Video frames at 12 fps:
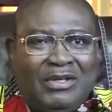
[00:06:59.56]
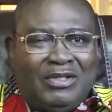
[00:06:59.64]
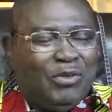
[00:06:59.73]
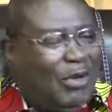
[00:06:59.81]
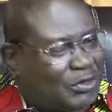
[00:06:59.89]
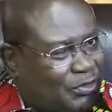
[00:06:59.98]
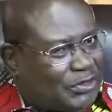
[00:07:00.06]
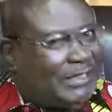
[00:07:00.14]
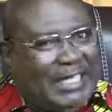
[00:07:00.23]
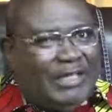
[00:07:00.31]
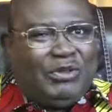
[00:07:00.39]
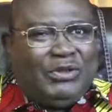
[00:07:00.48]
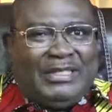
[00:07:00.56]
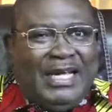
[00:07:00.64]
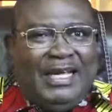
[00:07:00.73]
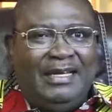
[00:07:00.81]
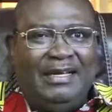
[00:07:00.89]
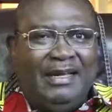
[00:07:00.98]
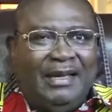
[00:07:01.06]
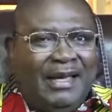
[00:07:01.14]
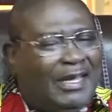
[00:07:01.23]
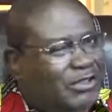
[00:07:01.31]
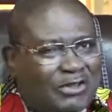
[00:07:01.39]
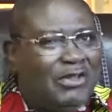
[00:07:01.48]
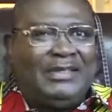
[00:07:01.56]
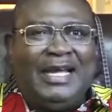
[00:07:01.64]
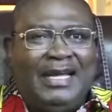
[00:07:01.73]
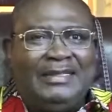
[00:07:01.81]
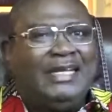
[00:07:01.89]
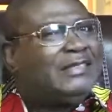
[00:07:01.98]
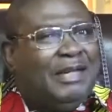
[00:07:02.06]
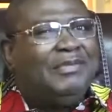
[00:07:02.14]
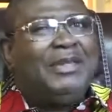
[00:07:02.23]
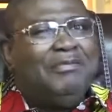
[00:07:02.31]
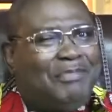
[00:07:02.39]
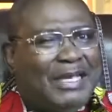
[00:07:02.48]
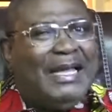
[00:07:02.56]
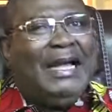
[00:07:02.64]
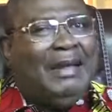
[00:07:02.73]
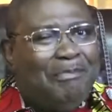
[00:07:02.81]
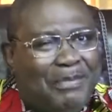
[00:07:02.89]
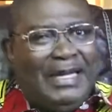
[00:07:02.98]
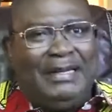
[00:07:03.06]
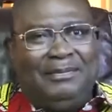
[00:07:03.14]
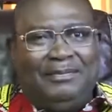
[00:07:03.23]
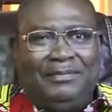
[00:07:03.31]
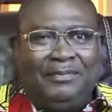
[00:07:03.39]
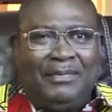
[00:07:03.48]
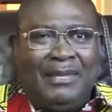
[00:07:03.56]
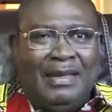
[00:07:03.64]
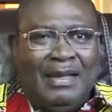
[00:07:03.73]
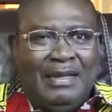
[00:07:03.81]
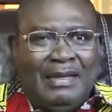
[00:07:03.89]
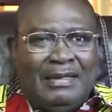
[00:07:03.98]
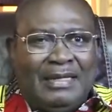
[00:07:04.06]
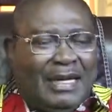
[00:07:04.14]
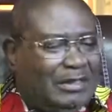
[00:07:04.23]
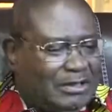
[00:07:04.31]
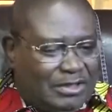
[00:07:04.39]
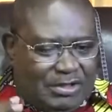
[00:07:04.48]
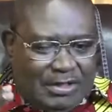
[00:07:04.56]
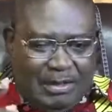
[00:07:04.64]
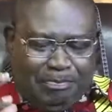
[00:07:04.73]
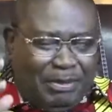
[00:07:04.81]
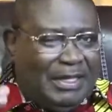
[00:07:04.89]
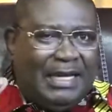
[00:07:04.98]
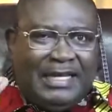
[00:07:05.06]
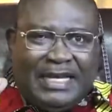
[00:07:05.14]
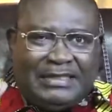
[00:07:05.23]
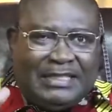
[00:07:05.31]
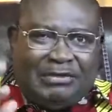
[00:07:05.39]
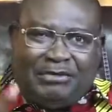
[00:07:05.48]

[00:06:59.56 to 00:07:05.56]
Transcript: So what you see today, it's not the end. There's something bigger and better. Now, Peter gets a